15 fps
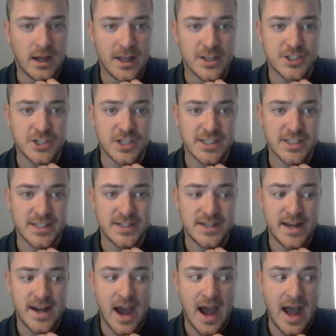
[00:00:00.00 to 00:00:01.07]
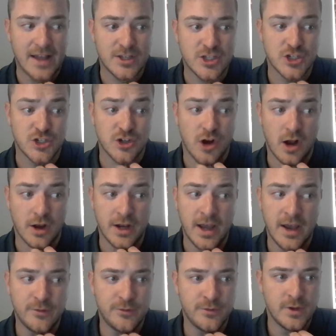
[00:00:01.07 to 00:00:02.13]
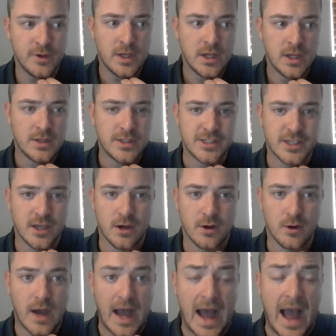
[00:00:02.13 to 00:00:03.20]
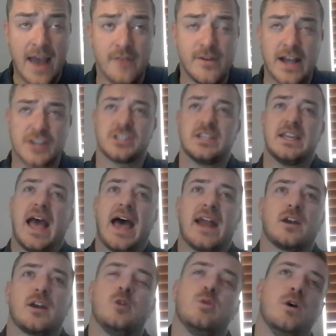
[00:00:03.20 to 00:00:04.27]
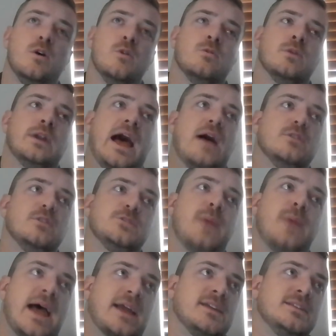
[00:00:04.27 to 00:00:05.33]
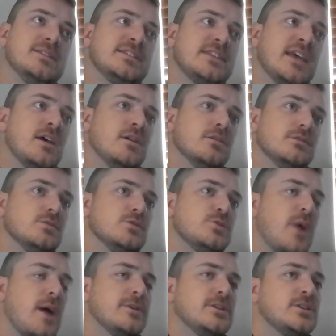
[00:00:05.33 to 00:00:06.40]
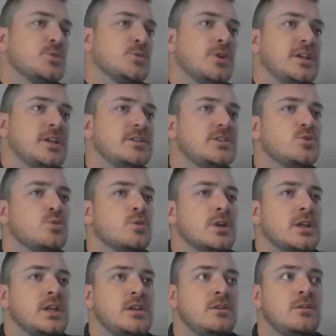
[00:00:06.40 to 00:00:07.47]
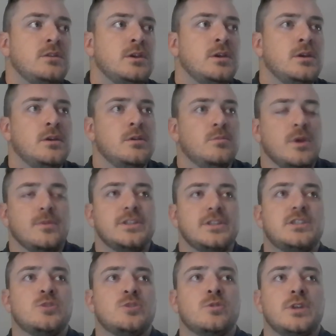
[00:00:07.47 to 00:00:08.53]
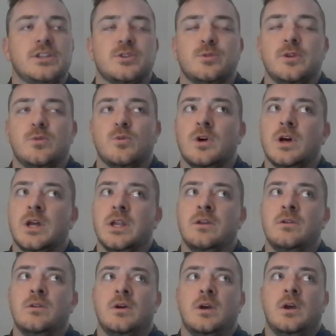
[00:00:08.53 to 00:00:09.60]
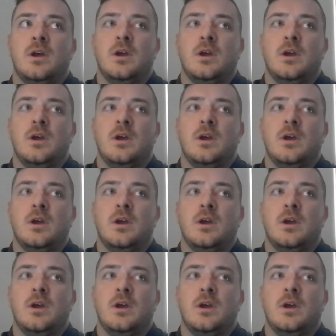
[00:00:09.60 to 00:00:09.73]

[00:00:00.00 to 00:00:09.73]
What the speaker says: It's just not strong enough. So I've actually had a quote when I was back in sales. It was probably 2020, maybe 2021.